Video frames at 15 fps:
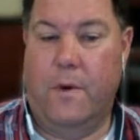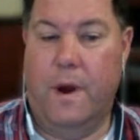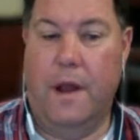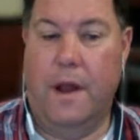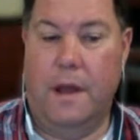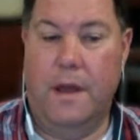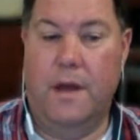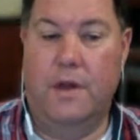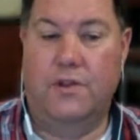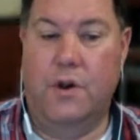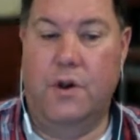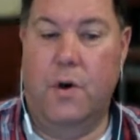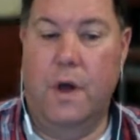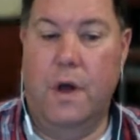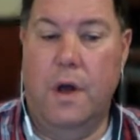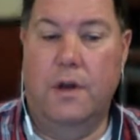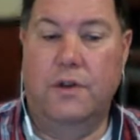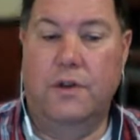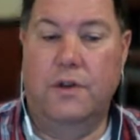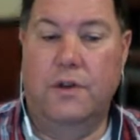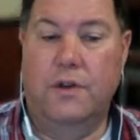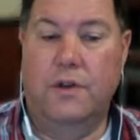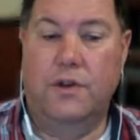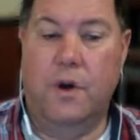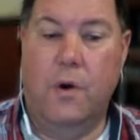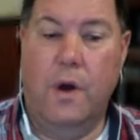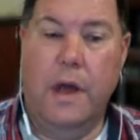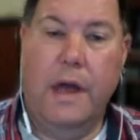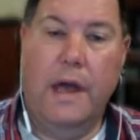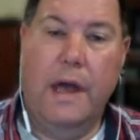Right. So
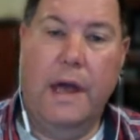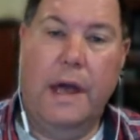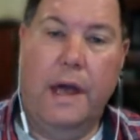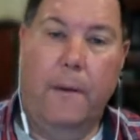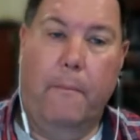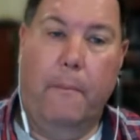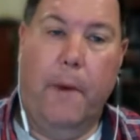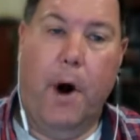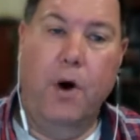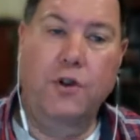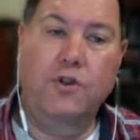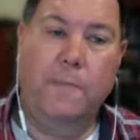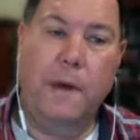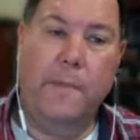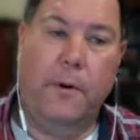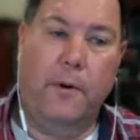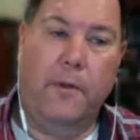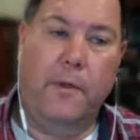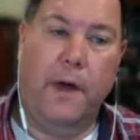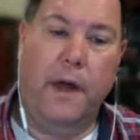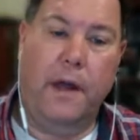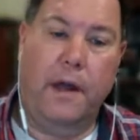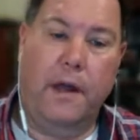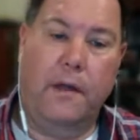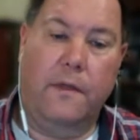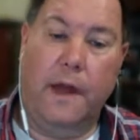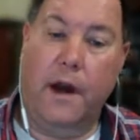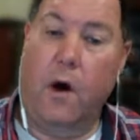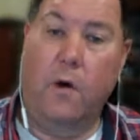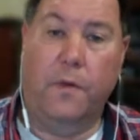most people they
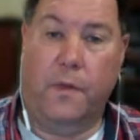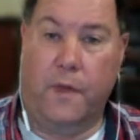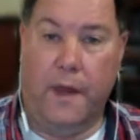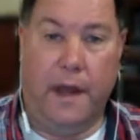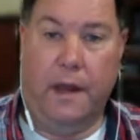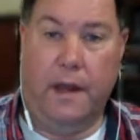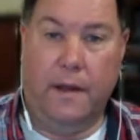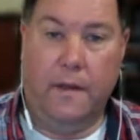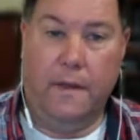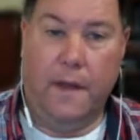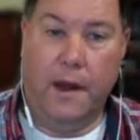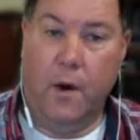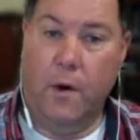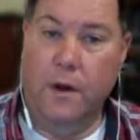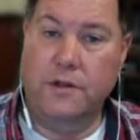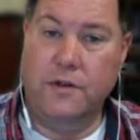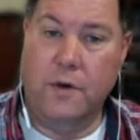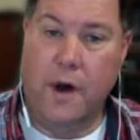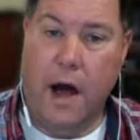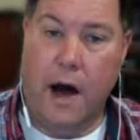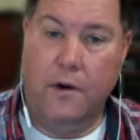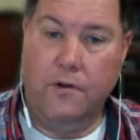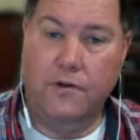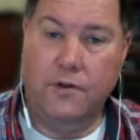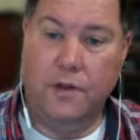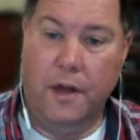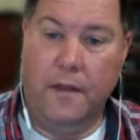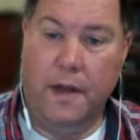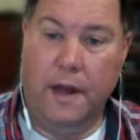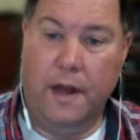go into a
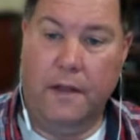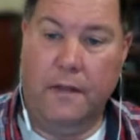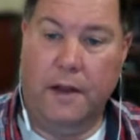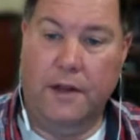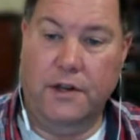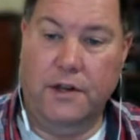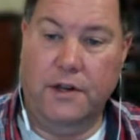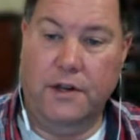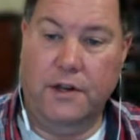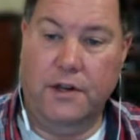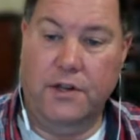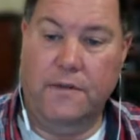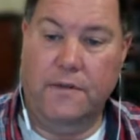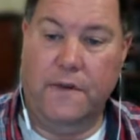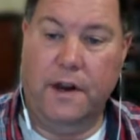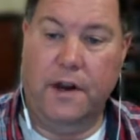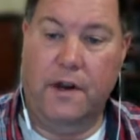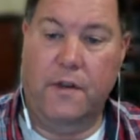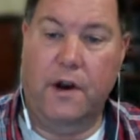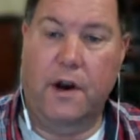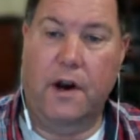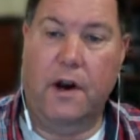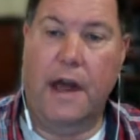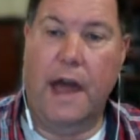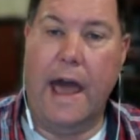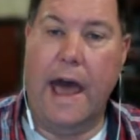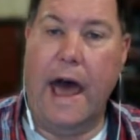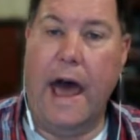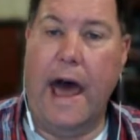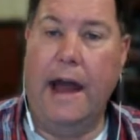house and they just figure they're going to
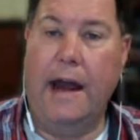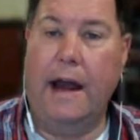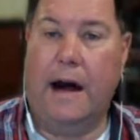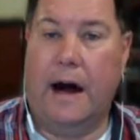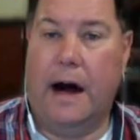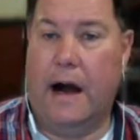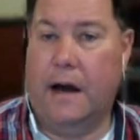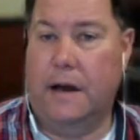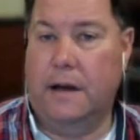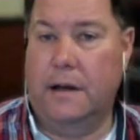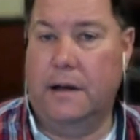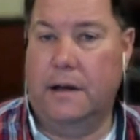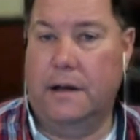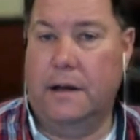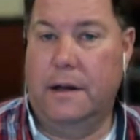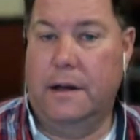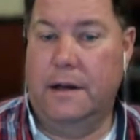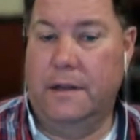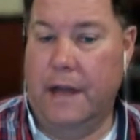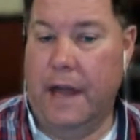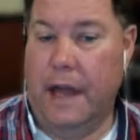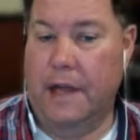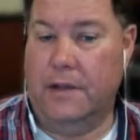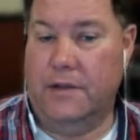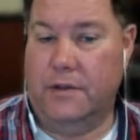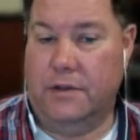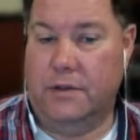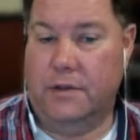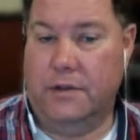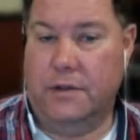ad hoc the
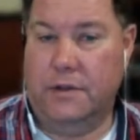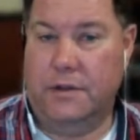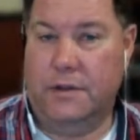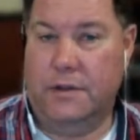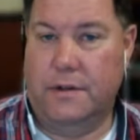answers.